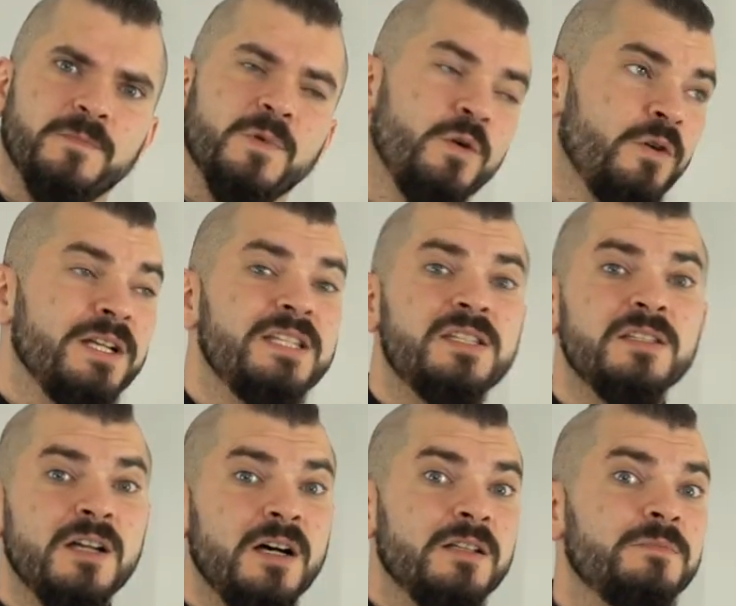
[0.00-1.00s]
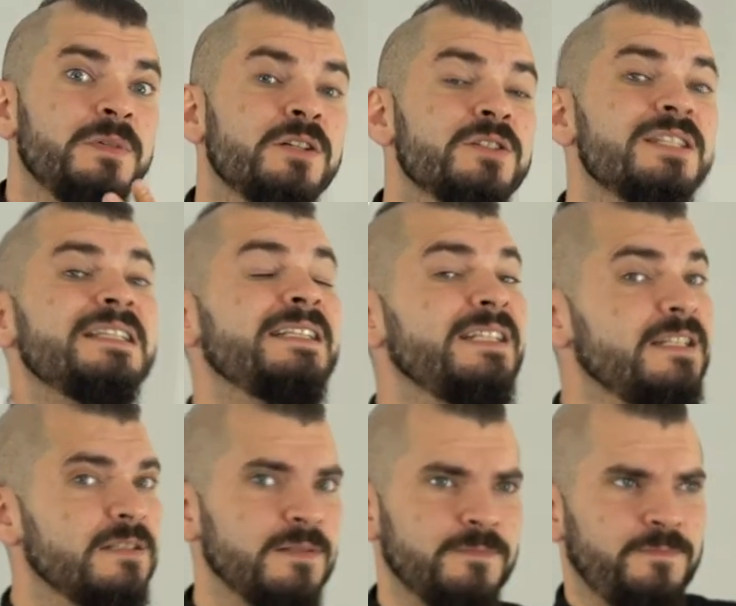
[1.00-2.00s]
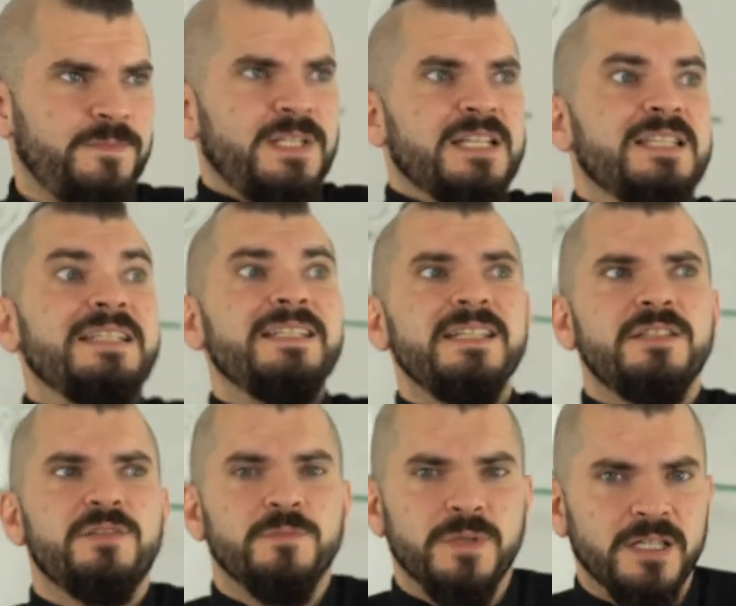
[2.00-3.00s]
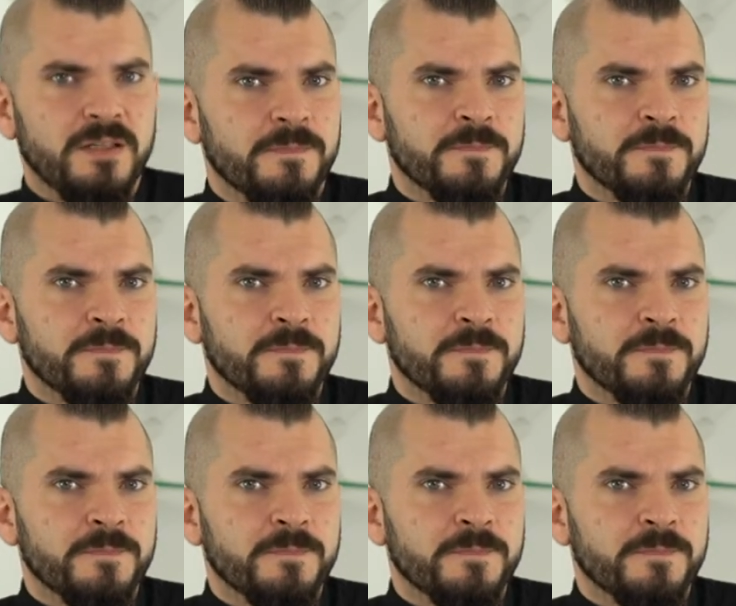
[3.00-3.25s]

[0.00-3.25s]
or it's not, because it doesn't need to be.